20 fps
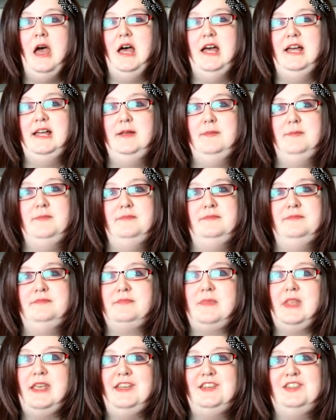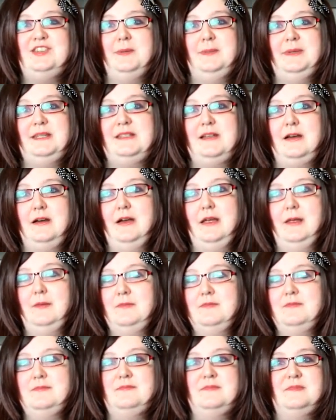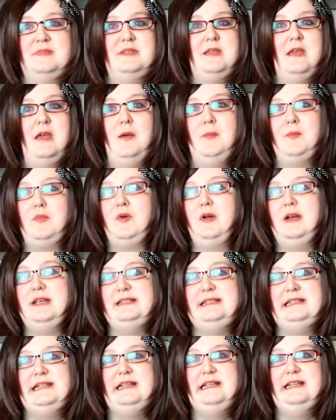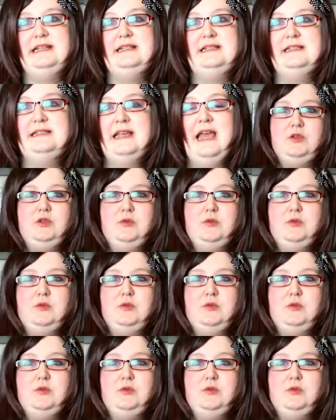Um, shipping times, prices.